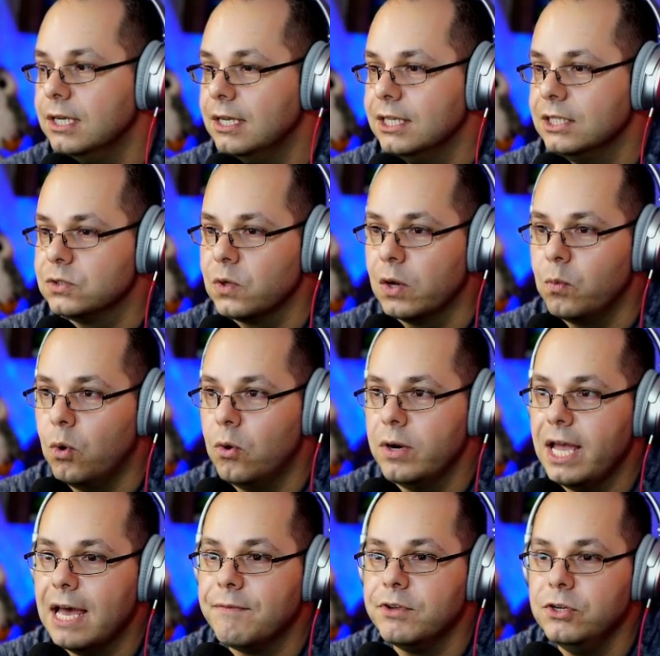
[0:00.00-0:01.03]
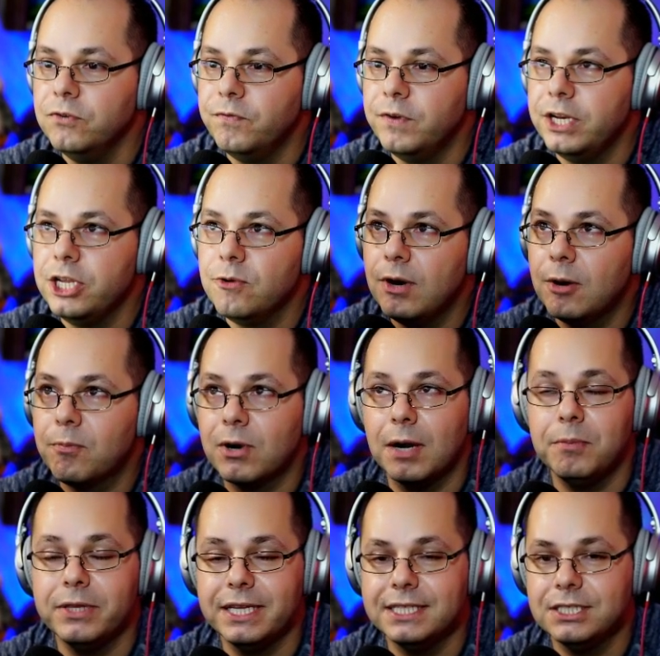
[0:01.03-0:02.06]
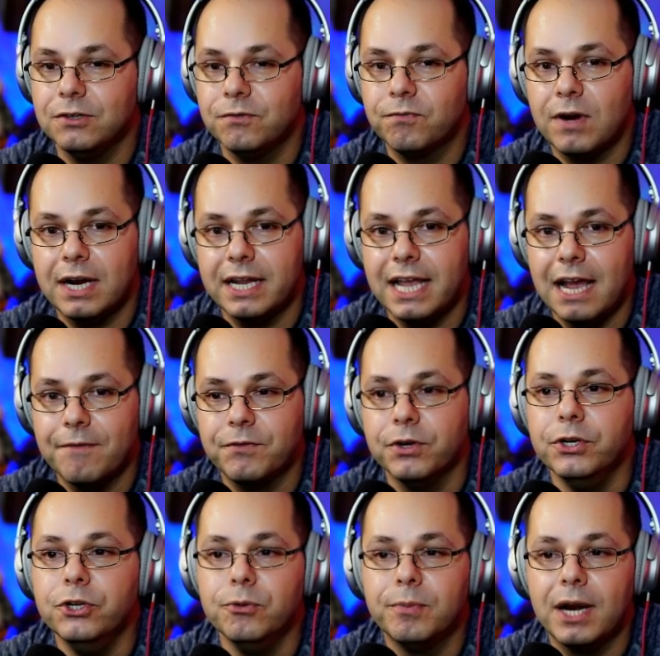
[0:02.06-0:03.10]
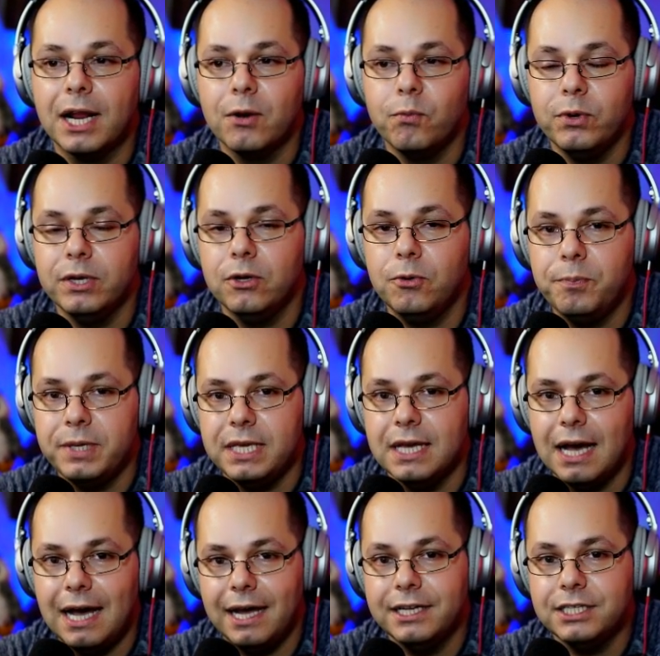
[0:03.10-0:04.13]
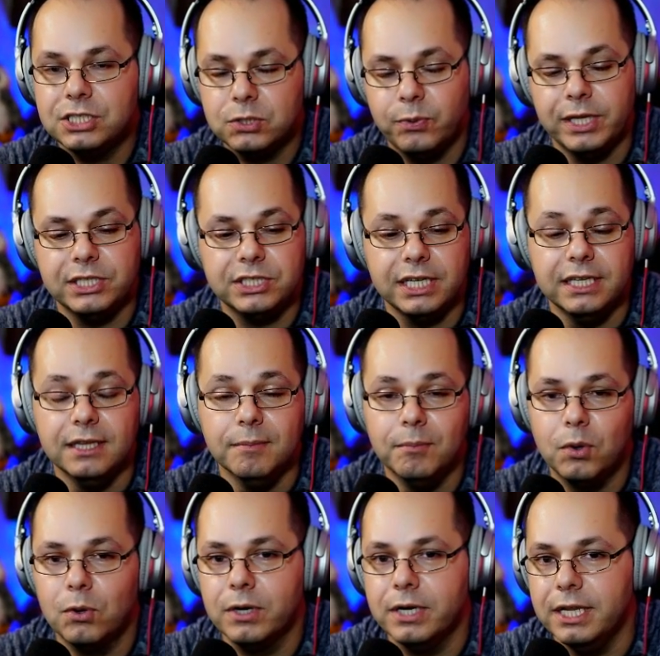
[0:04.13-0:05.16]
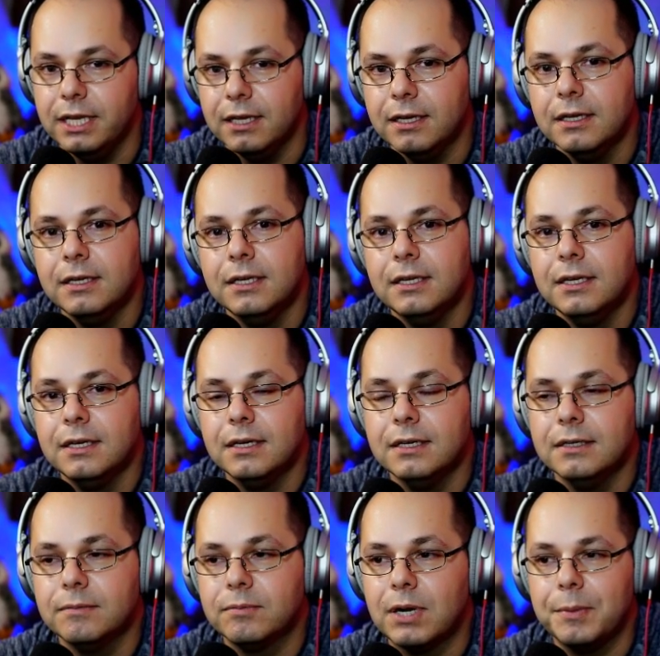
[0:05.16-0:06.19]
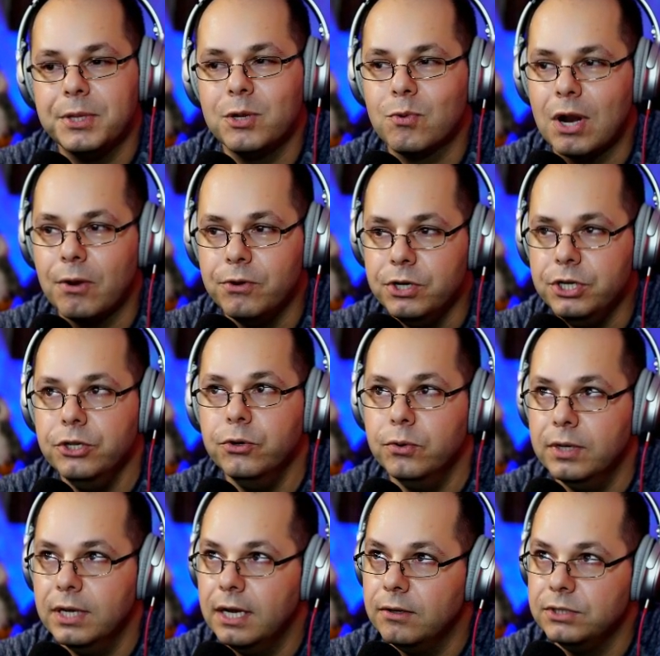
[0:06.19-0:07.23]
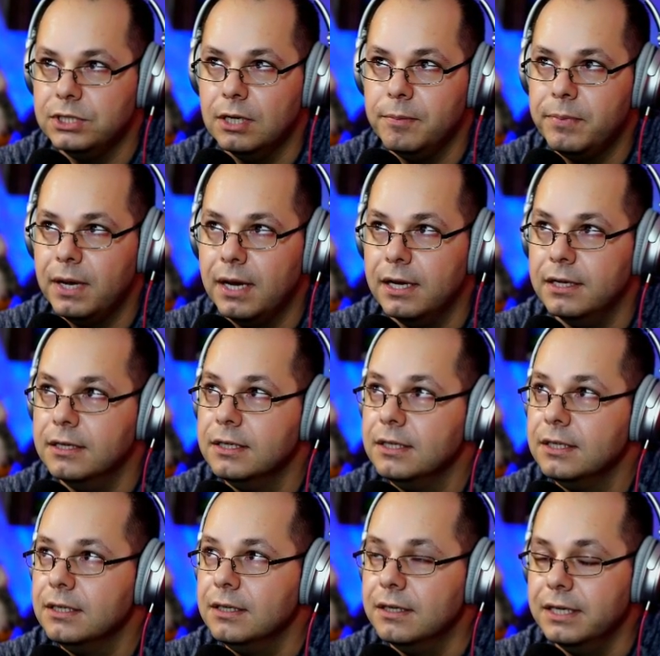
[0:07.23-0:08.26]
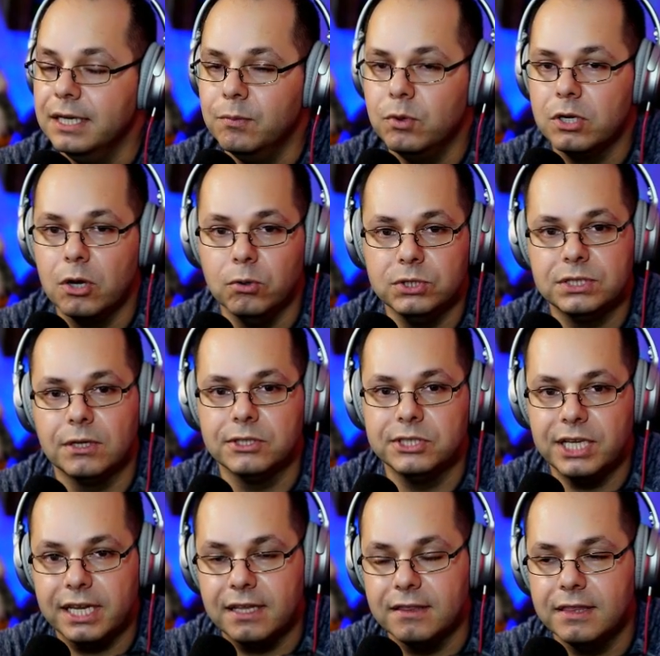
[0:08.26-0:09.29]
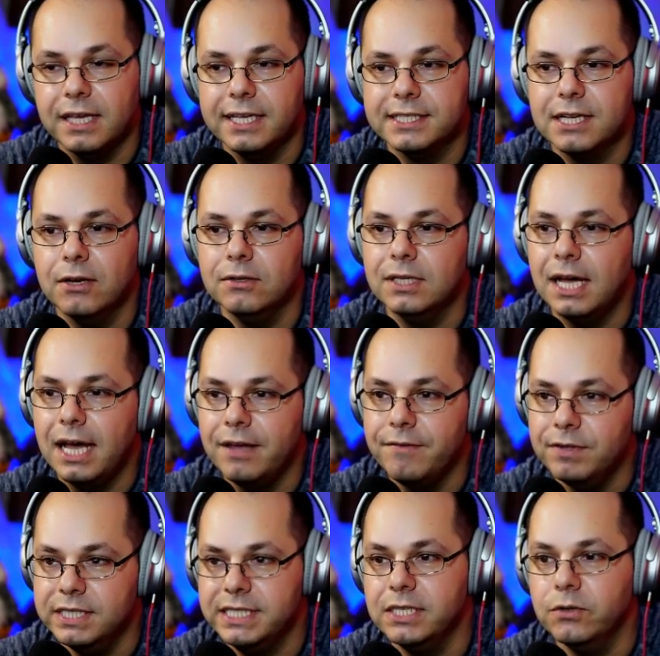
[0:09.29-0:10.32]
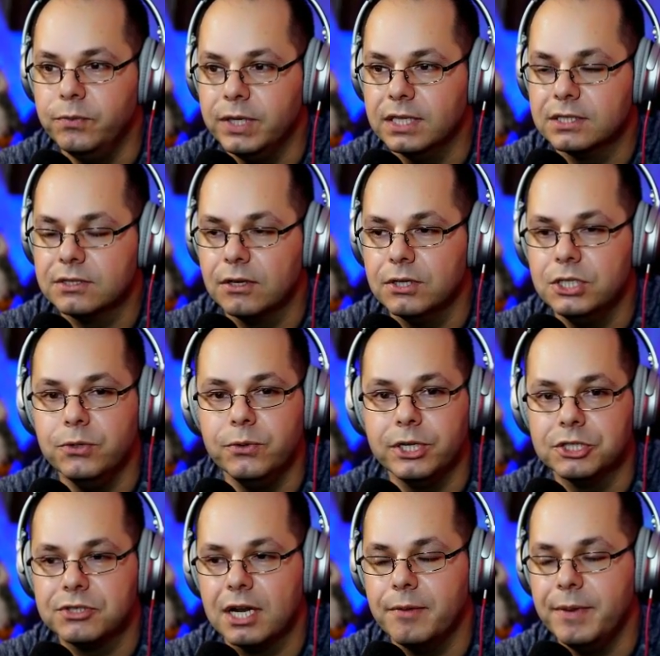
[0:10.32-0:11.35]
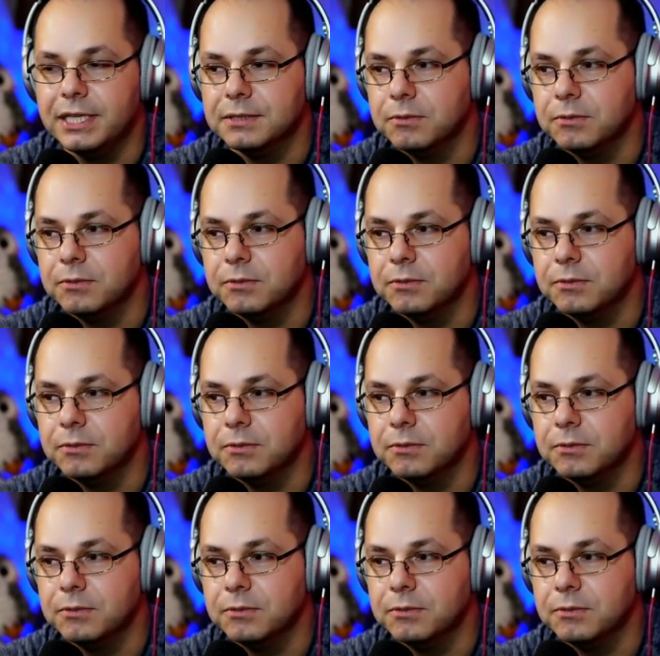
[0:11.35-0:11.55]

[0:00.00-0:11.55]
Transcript: So I won't have a new video out probably until Friday afternoon, but I will be on Twitch in the morning, probably around noon. I'll jump on and we'll go start checking things out live and see what we can start doing and try to make some